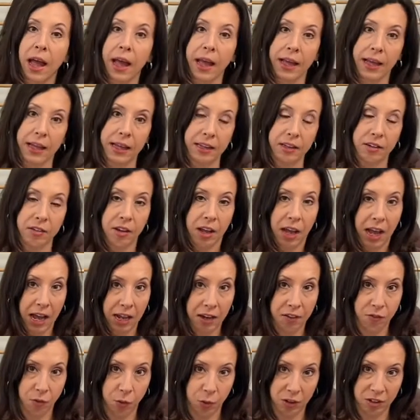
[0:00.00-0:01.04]
and
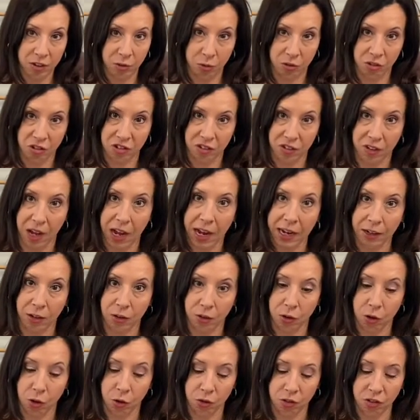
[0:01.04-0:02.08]
head voice, which is
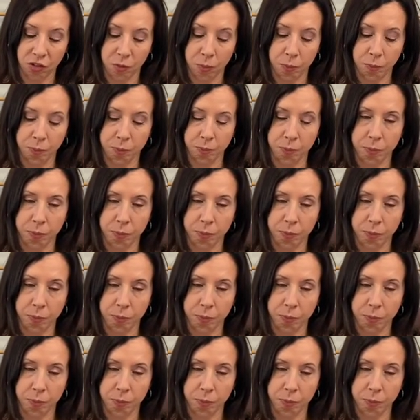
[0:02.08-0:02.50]
higher notes.